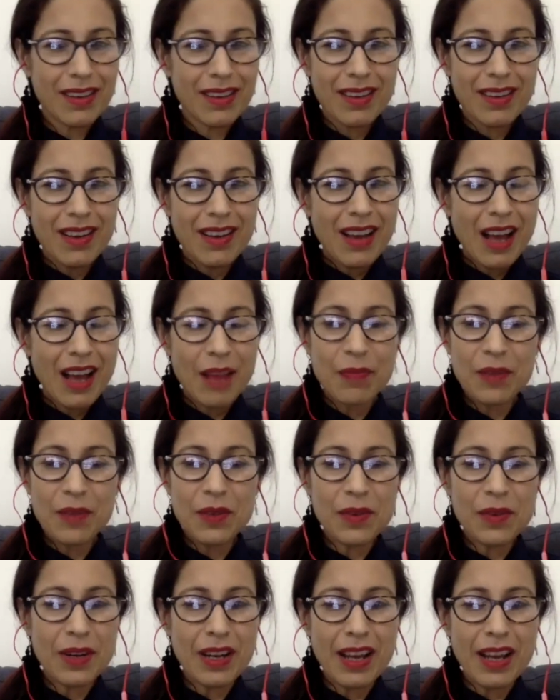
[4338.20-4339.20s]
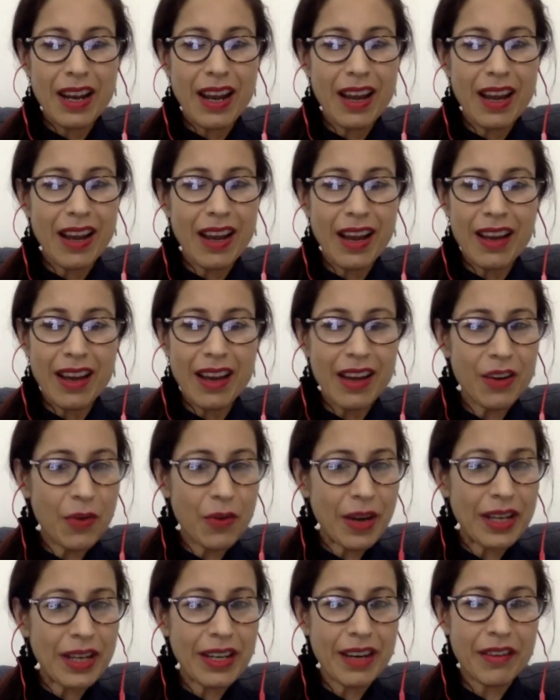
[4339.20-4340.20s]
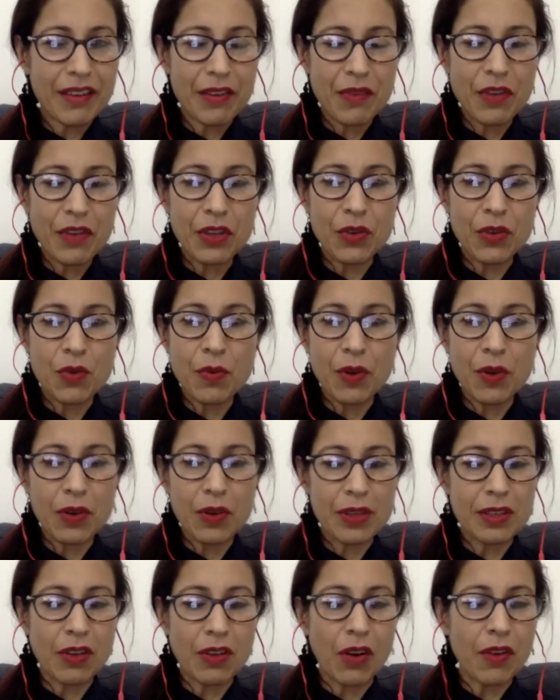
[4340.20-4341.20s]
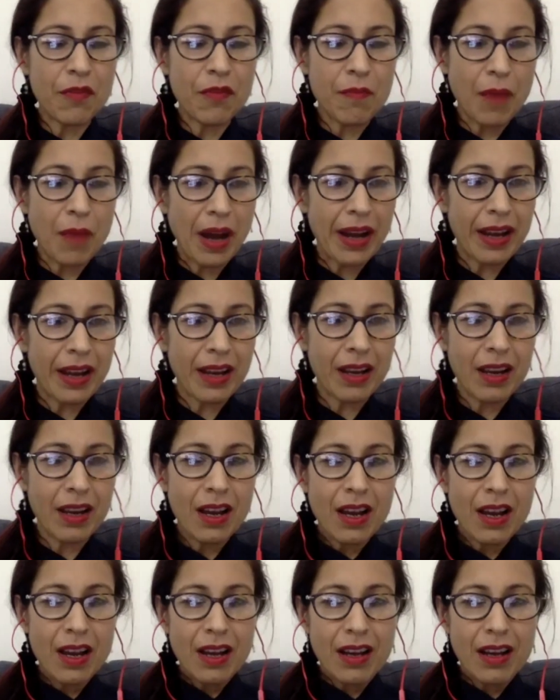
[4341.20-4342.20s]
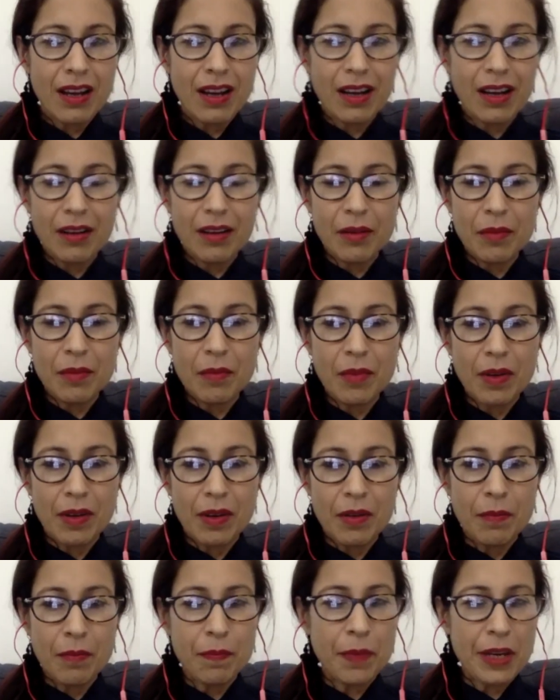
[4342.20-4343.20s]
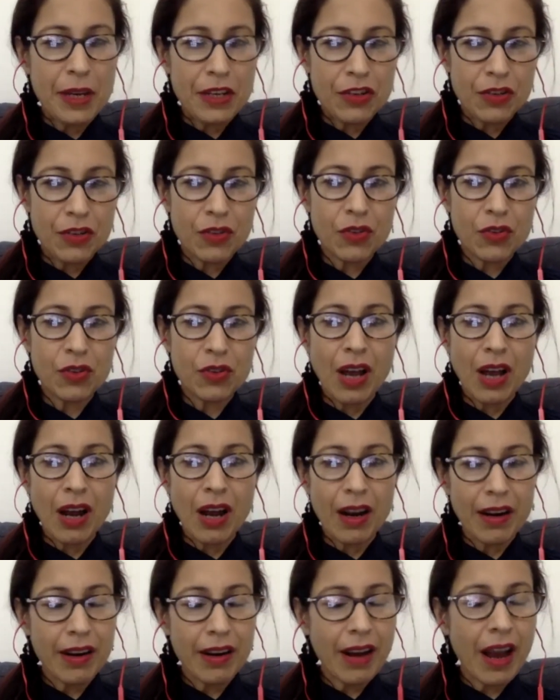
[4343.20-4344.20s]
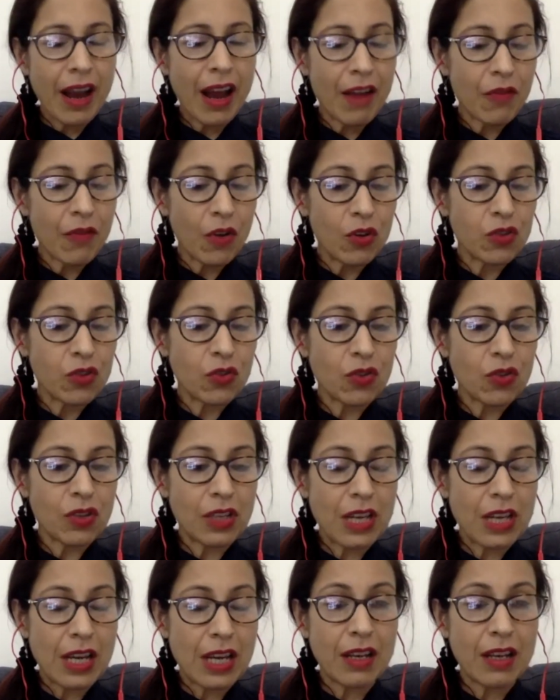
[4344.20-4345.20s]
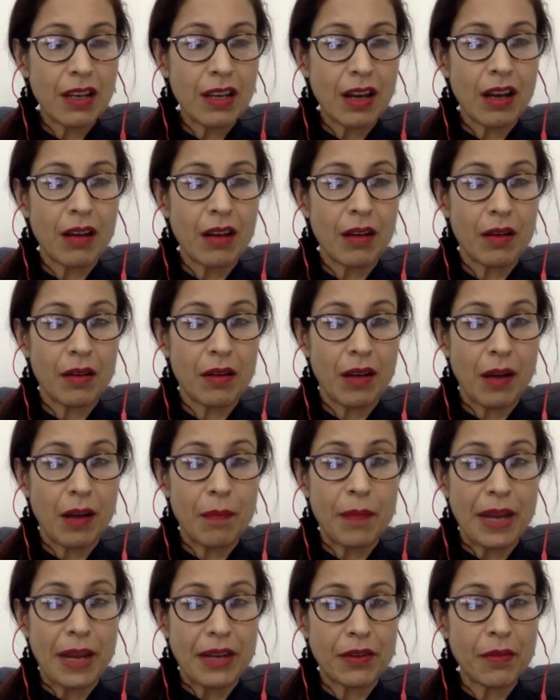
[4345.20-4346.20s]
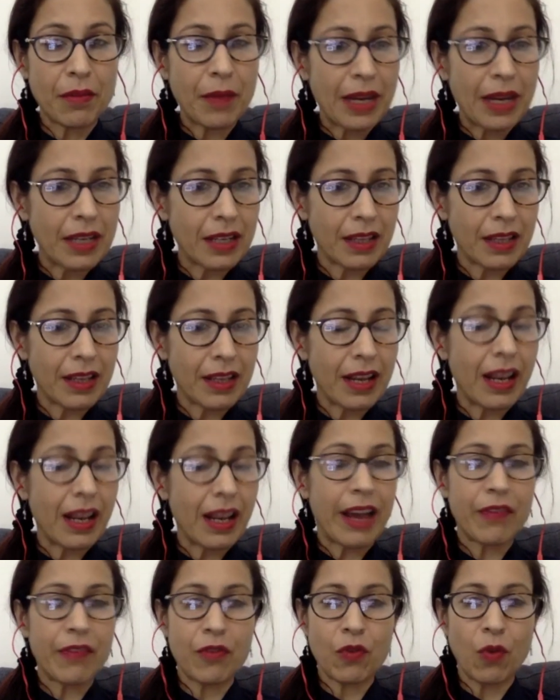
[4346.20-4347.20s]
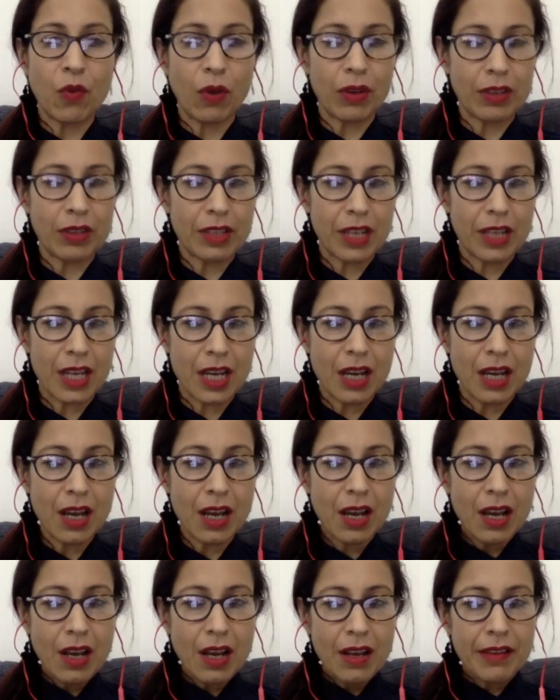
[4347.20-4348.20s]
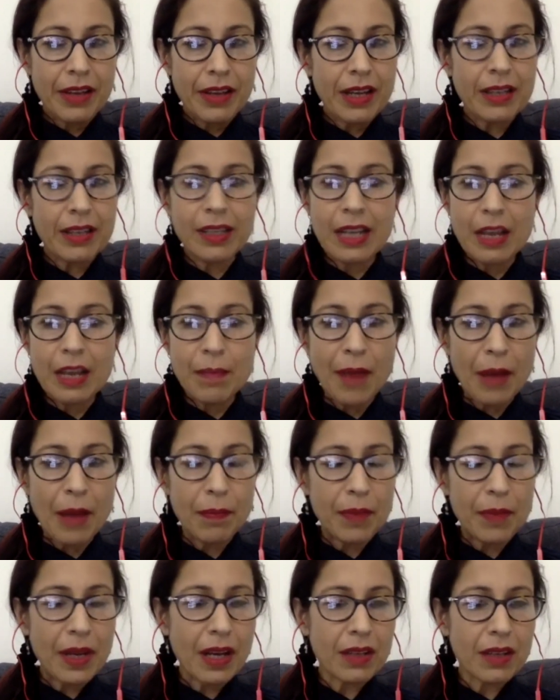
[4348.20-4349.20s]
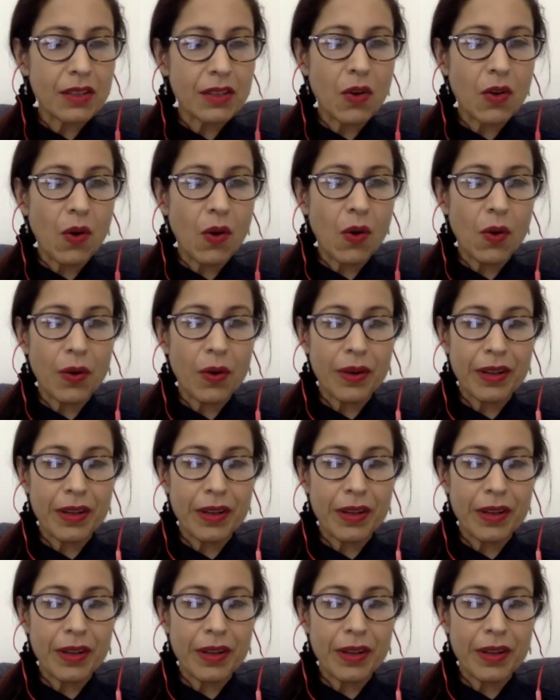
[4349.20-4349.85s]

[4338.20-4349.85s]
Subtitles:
Absolutely. And I quite agree with you because a lot of my patients have also seen a betterment in their life quality. Their sleep apnea is gone.